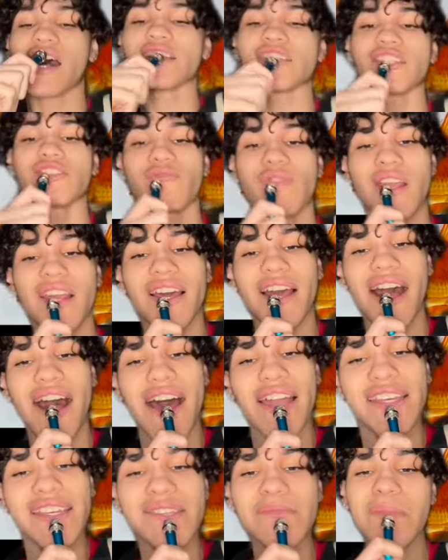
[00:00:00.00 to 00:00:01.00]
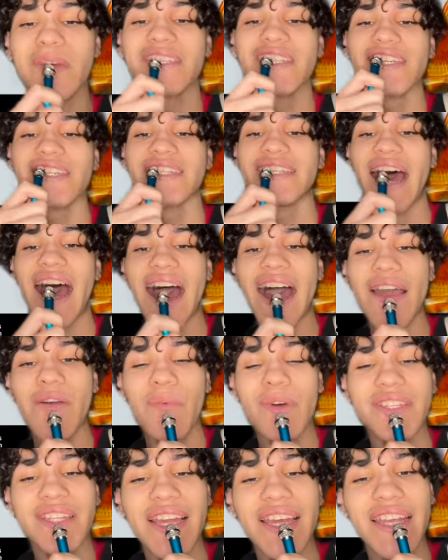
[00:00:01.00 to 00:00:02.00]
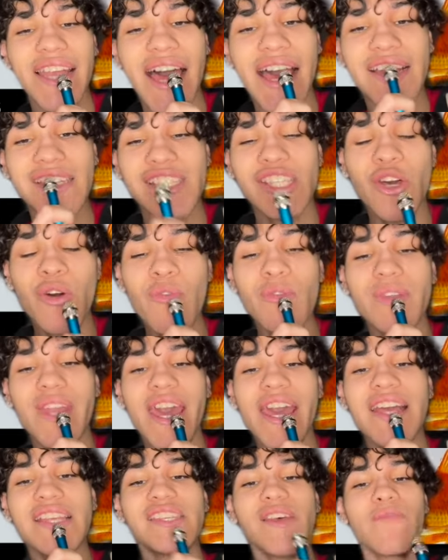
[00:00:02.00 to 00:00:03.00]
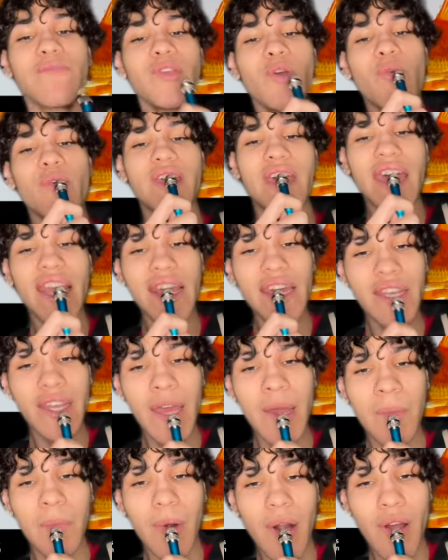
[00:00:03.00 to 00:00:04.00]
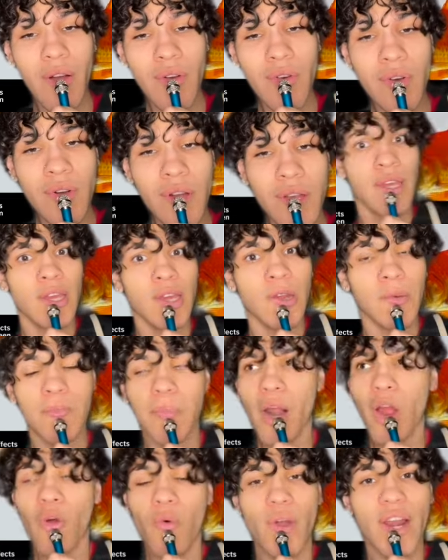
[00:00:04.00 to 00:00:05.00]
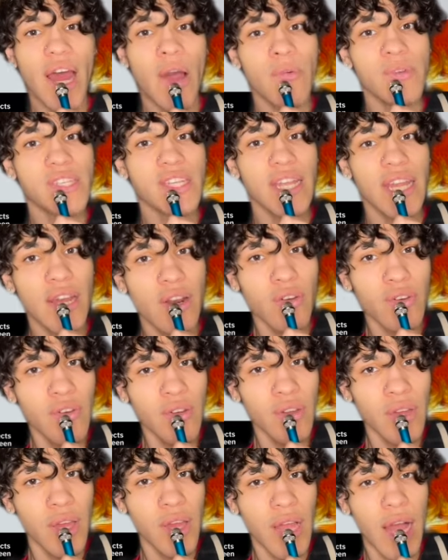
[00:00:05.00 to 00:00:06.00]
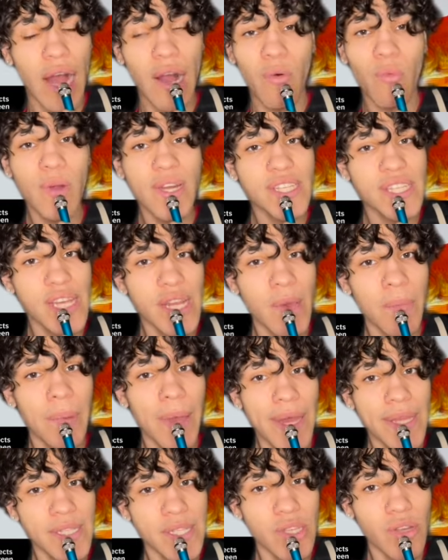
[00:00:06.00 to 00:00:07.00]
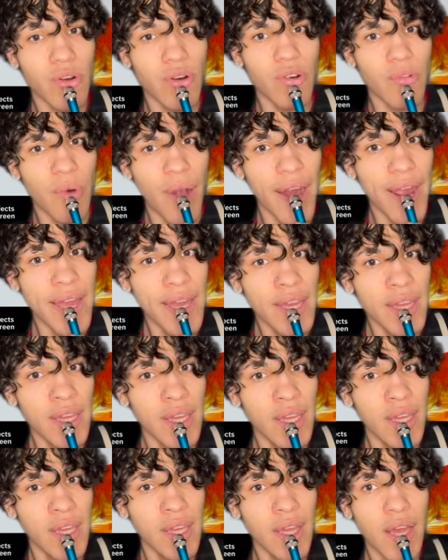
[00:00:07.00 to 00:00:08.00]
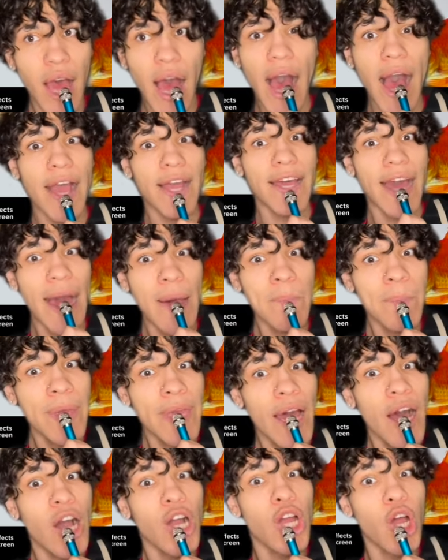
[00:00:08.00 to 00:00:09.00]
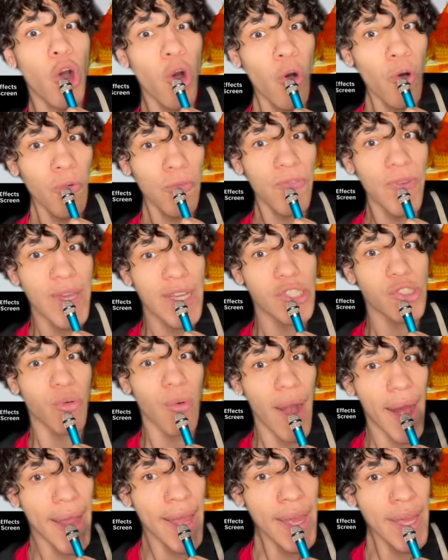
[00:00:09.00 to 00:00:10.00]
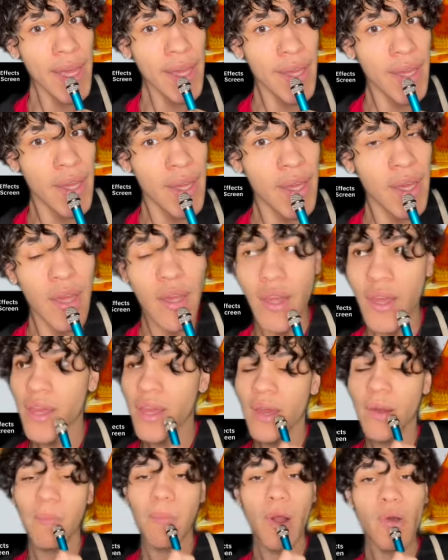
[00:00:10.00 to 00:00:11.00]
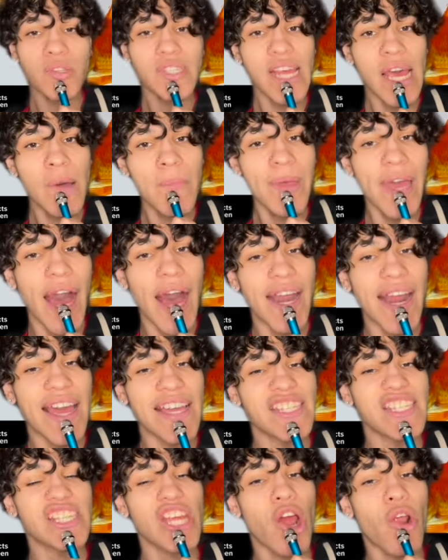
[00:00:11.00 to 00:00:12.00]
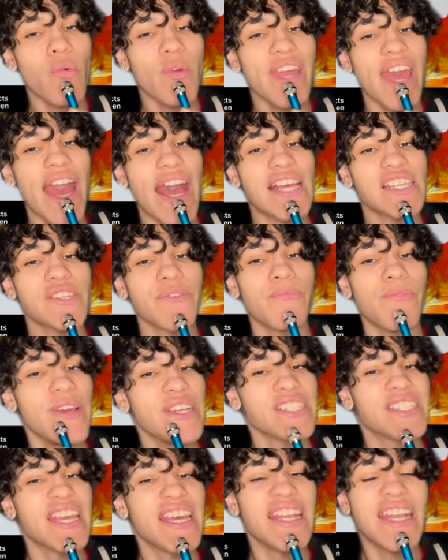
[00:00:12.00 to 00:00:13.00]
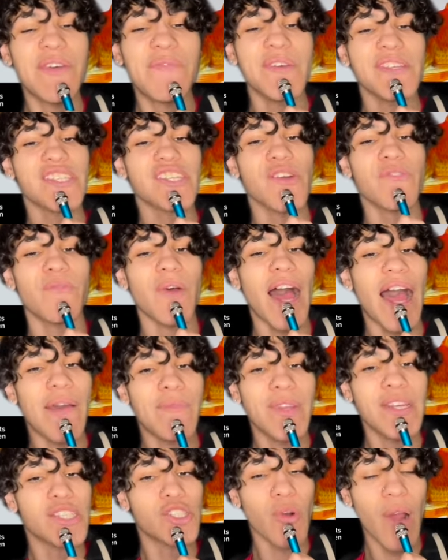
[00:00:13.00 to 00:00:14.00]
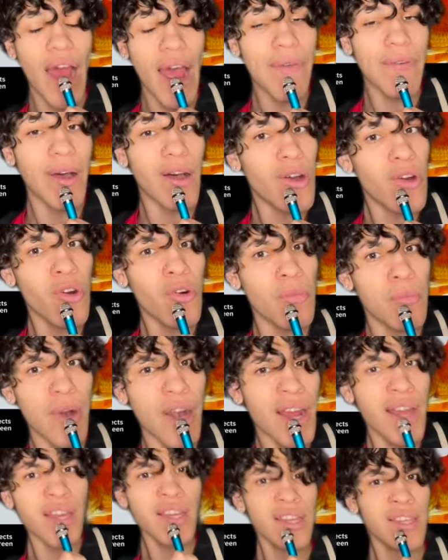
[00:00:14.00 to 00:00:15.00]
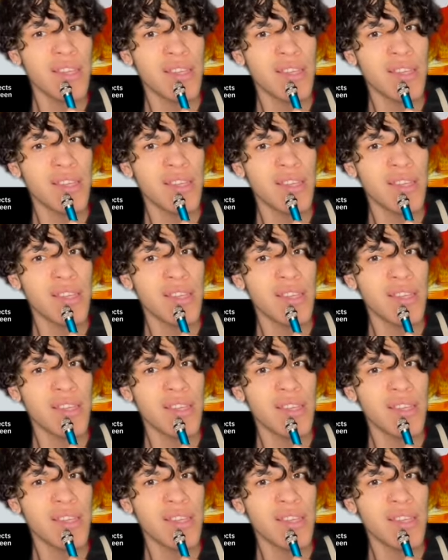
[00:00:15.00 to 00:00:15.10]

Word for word: I swear to God, these bitches die within like two days of you getting them, bro. Bro, when I was little, I went to the pet store, right? I got me a goldfish, right? Bro, tell me how that sorry ass fish didn't even survive the drive home, bruh.